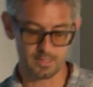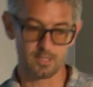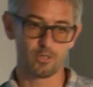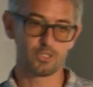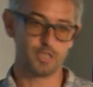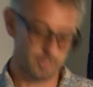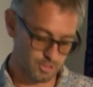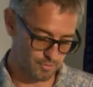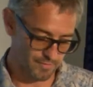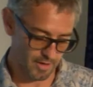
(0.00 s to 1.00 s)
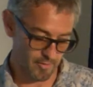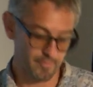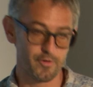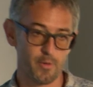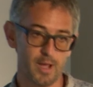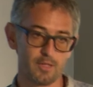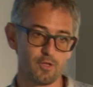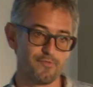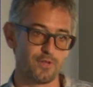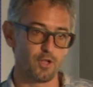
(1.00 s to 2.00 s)
has long changed to a
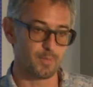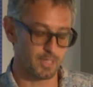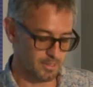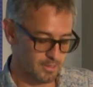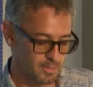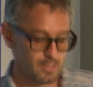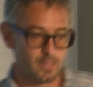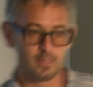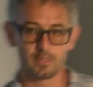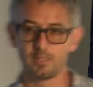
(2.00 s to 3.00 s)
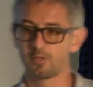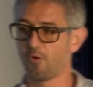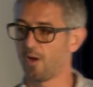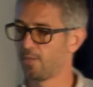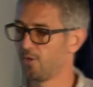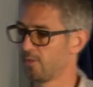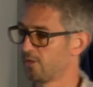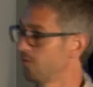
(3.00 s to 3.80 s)
variety of phenomena that describe the human